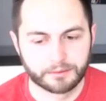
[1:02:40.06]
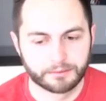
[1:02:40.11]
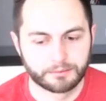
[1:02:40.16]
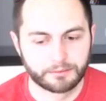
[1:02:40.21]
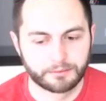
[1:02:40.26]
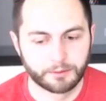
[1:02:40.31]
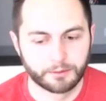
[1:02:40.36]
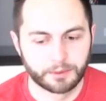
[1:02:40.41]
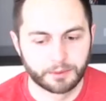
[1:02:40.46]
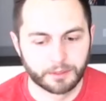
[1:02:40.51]

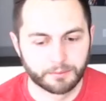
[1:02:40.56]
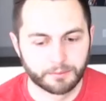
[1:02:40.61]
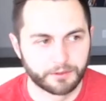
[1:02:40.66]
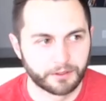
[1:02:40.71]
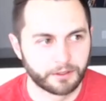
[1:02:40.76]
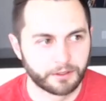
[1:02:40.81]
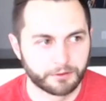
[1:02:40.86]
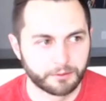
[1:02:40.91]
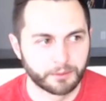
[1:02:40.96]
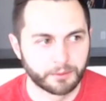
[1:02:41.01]
you become
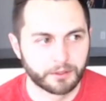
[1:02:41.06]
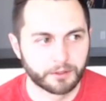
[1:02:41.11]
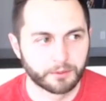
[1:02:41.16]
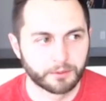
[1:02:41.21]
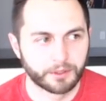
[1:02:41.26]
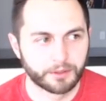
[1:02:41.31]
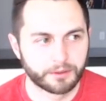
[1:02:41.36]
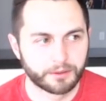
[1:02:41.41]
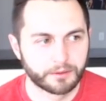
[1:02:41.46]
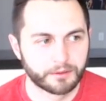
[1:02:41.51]
very familiar
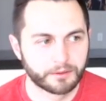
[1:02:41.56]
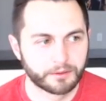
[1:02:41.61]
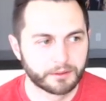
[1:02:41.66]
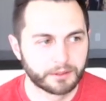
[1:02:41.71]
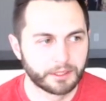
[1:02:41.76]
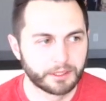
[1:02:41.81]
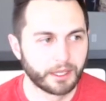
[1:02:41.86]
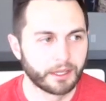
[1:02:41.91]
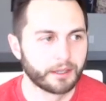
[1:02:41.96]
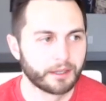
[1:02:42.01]
with.
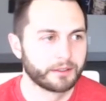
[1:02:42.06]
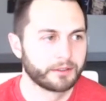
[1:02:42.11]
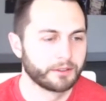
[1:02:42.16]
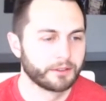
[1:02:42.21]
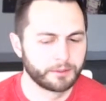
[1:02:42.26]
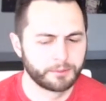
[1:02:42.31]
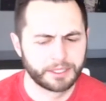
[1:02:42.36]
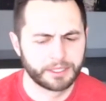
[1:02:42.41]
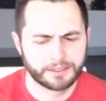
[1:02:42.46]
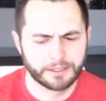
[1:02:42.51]
Yeah. No,
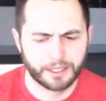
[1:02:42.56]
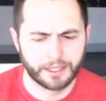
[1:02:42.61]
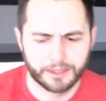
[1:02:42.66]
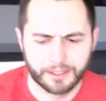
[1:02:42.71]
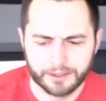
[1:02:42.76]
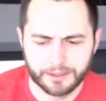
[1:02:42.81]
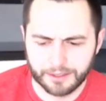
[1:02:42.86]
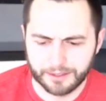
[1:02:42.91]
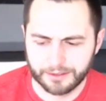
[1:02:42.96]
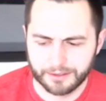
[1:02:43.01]
I
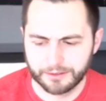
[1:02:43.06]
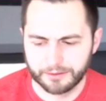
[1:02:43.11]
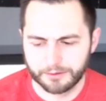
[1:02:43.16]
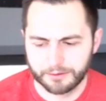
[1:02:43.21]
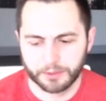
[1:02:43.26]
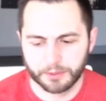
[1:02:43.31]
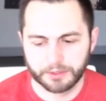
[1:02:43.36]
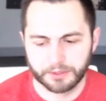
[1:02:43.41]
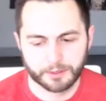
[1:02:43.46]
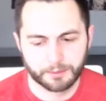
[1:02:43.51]
think that
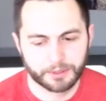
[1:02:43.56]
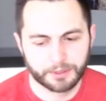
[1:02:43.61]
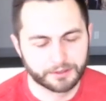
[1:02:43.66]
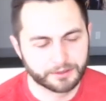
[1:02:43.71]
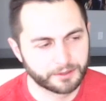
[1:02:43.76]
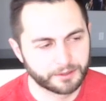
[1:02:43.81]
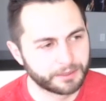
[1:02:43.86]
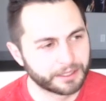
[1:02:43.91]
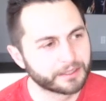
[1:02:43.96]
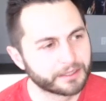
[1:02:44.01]
sports
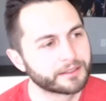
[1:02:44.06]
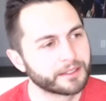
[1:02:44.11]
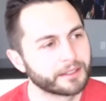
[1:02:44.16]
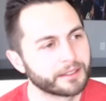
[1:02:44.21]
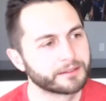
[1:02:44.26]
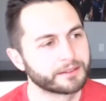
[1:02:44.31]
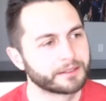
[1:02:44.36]
comparison makes sense.